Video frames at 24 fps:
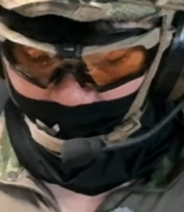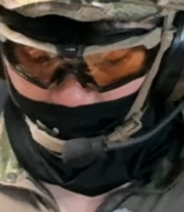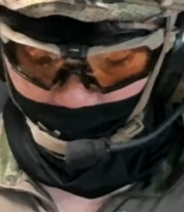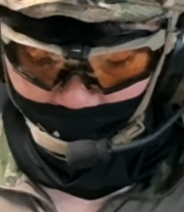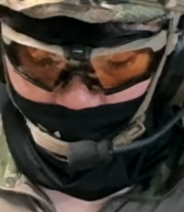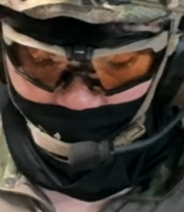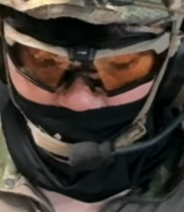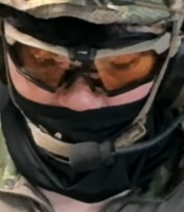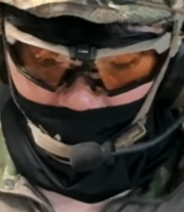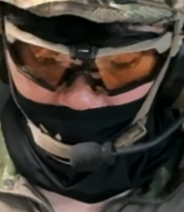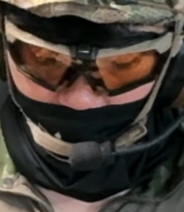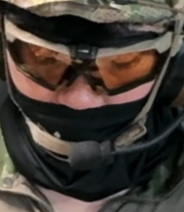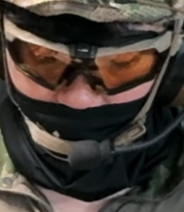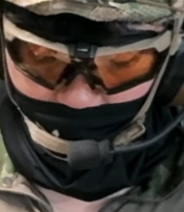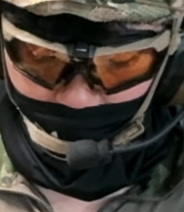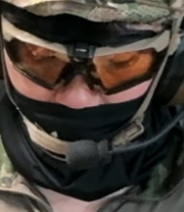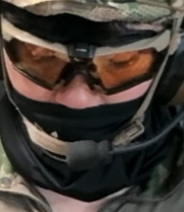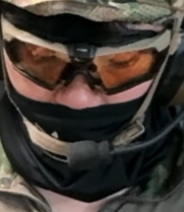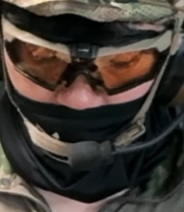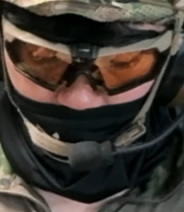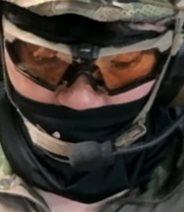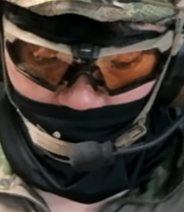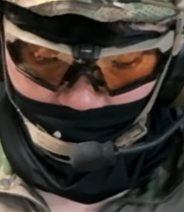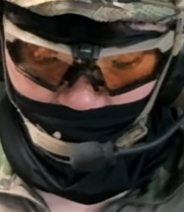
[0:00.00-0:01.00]
with this pouch
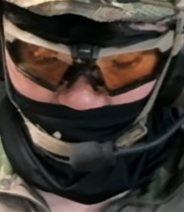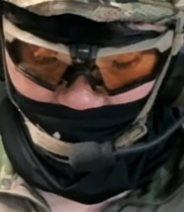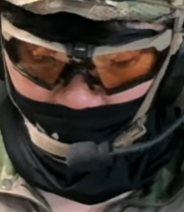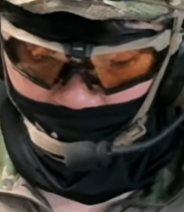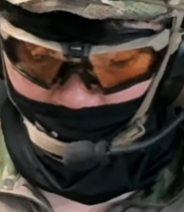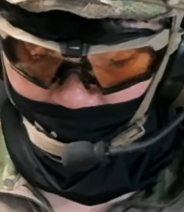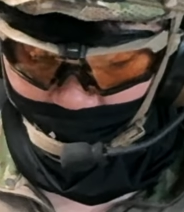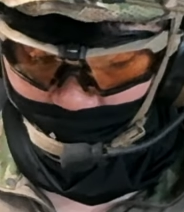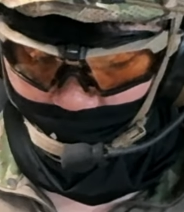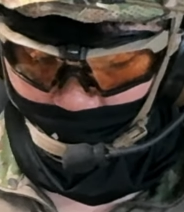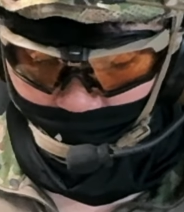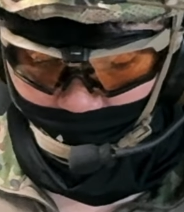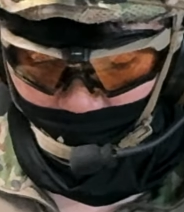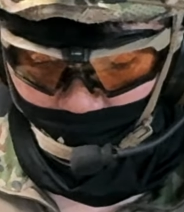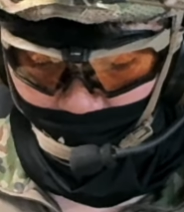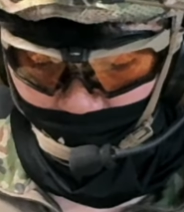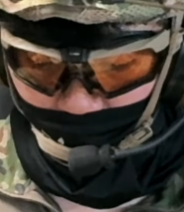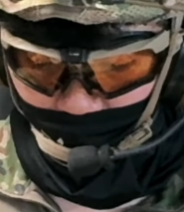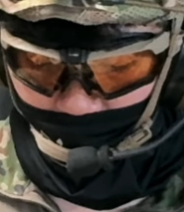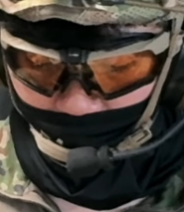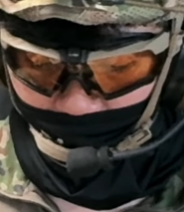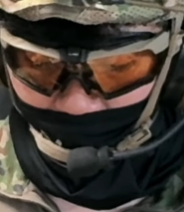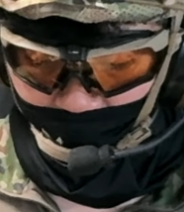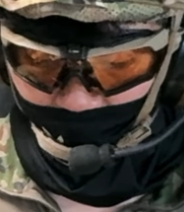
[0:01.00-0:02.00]
too, so I mentioned the
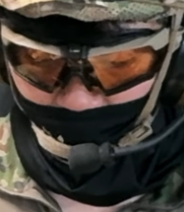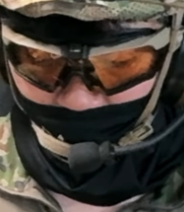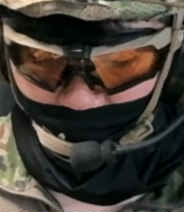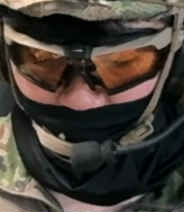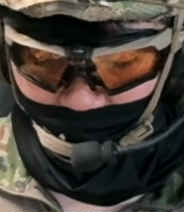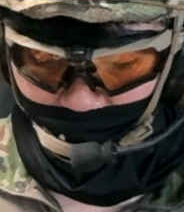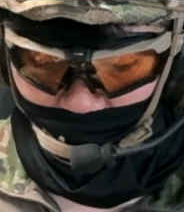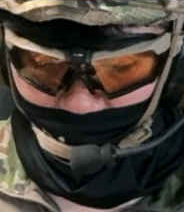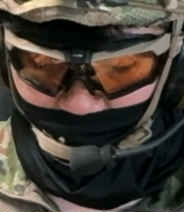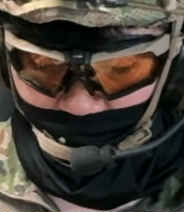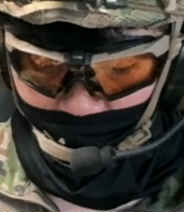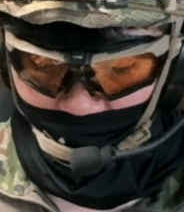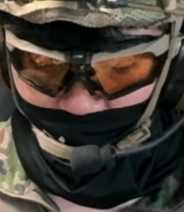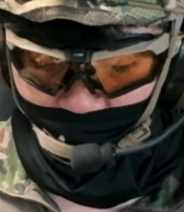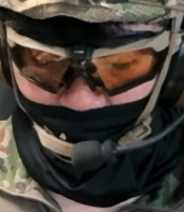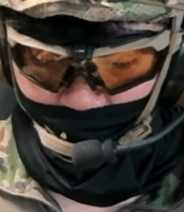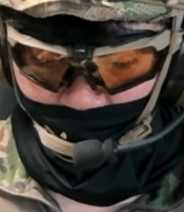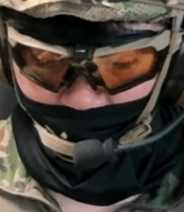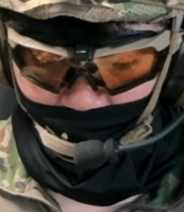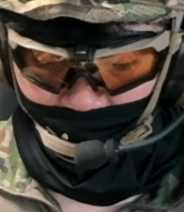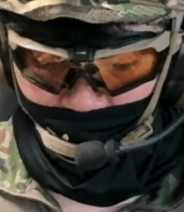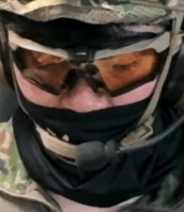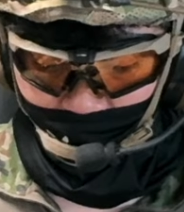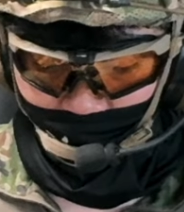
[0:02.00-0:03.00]
two little pouch
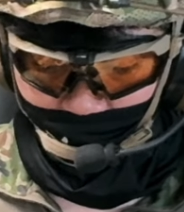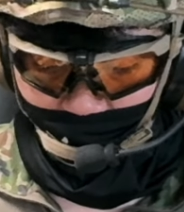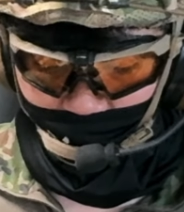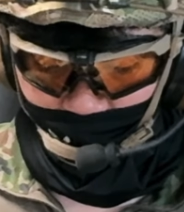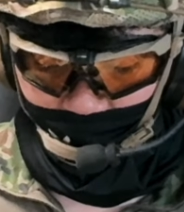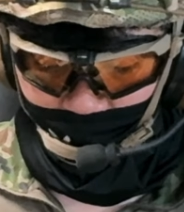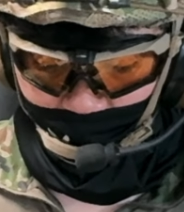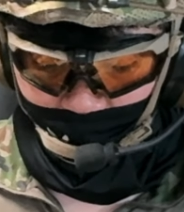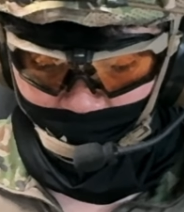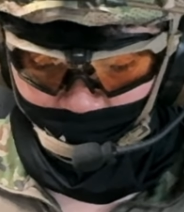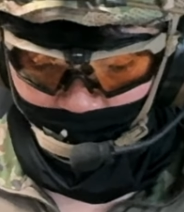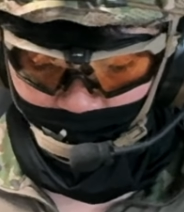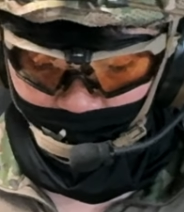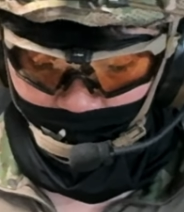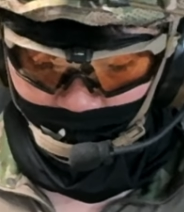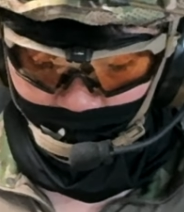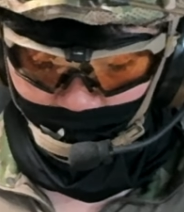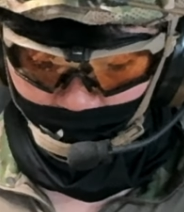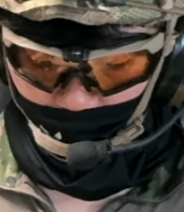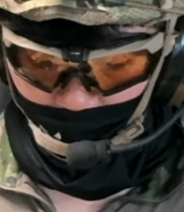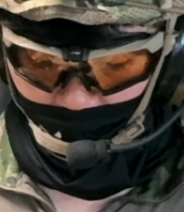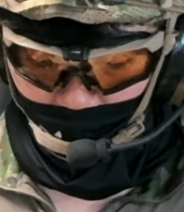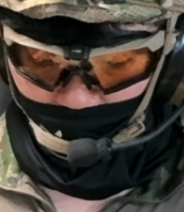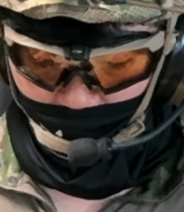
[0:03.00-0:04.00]
things in the inside,
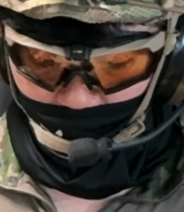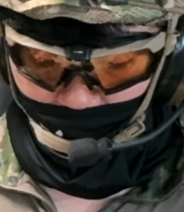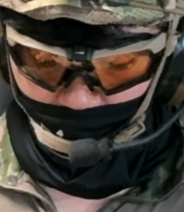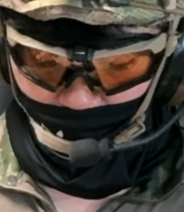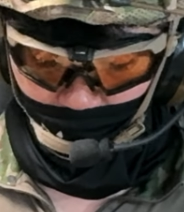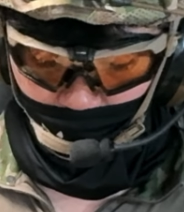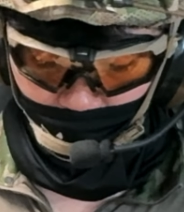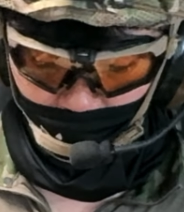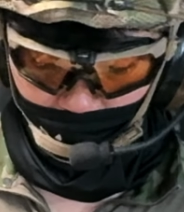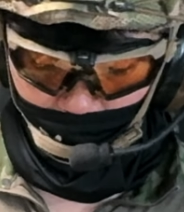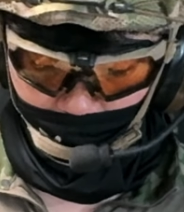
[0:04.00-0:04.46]
or two